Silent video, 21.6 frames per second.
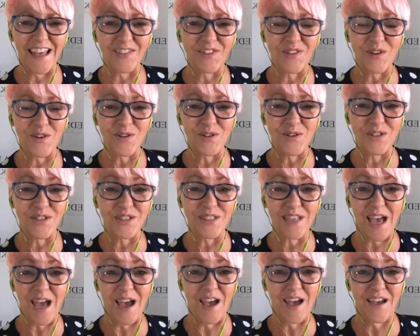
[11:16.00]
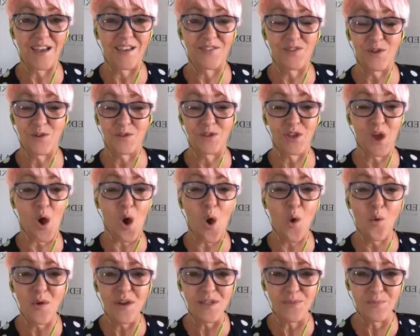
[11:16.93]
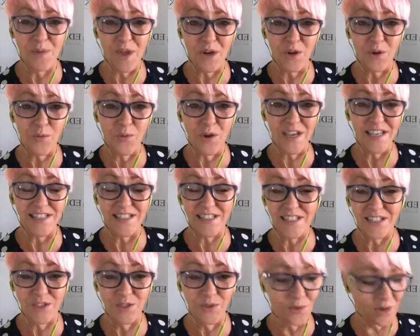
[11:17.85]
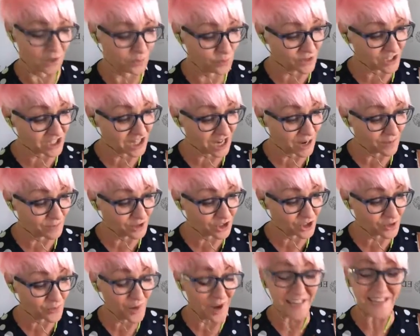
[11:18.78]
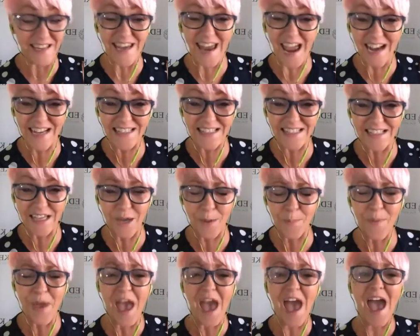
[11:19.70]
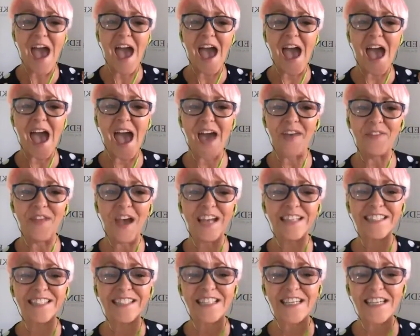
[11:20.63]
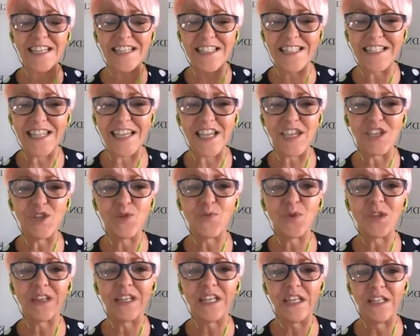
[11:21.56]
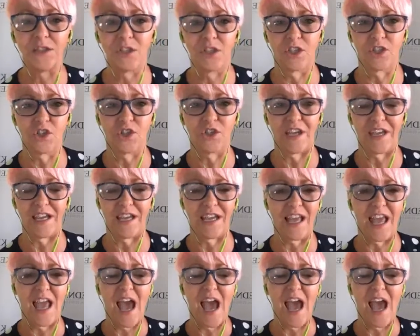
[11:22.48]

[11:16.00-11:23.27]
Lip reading: there's always better ways to do it, which comes to my next tip, and that's continually learning.